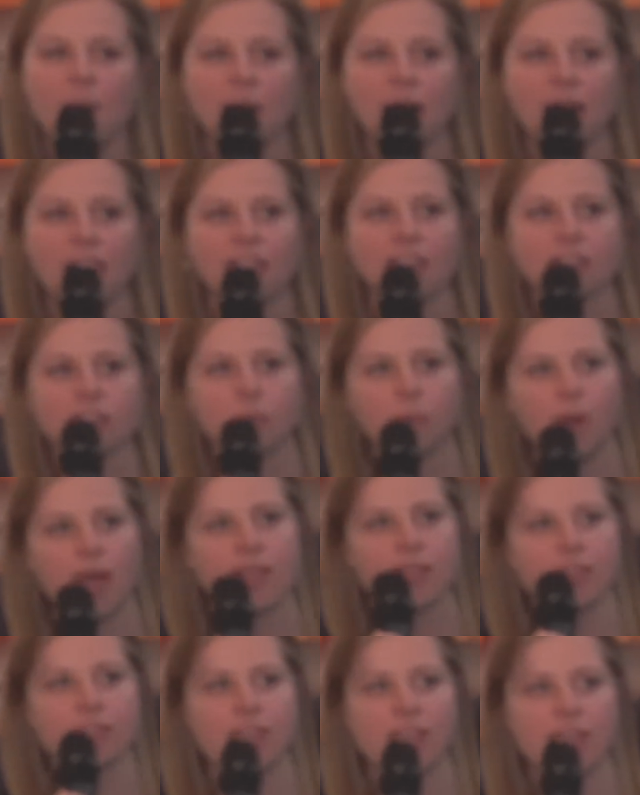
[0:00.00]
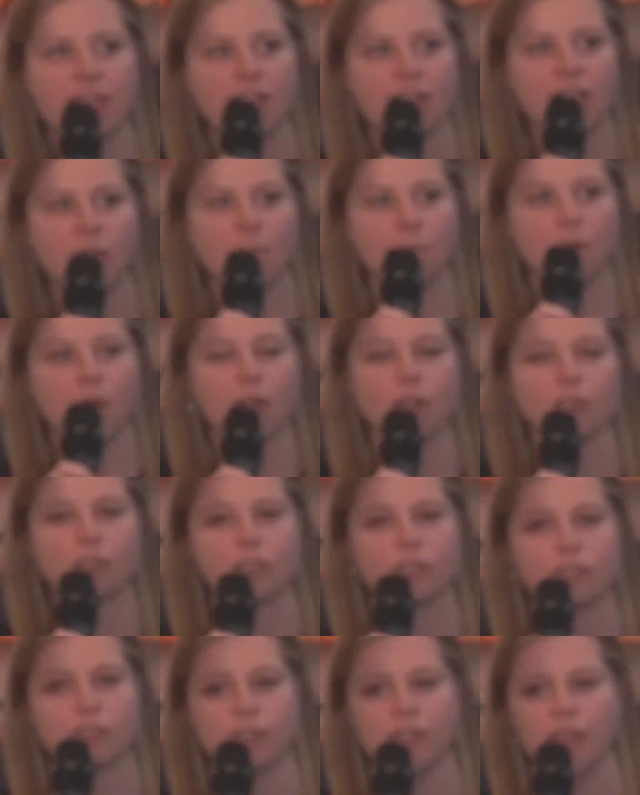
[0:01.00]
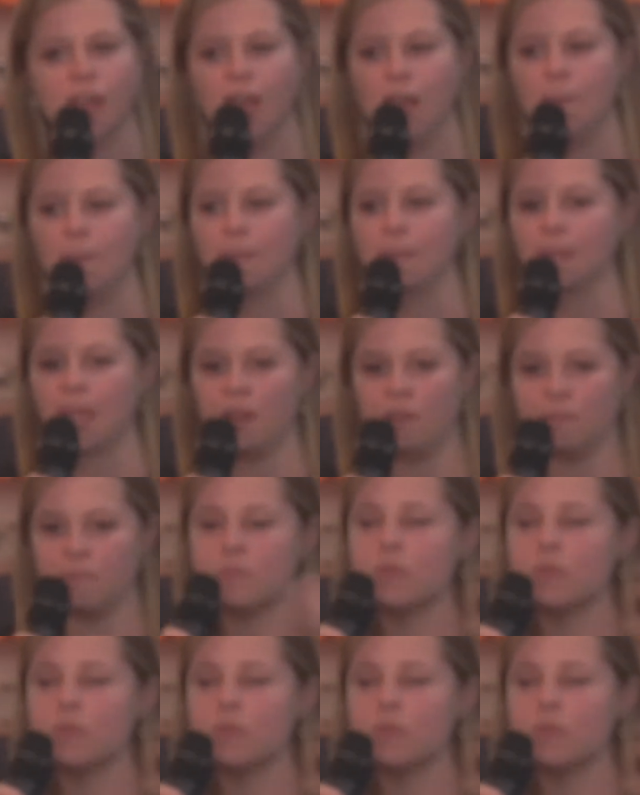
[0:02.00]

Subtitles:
I think the way that they approached kind of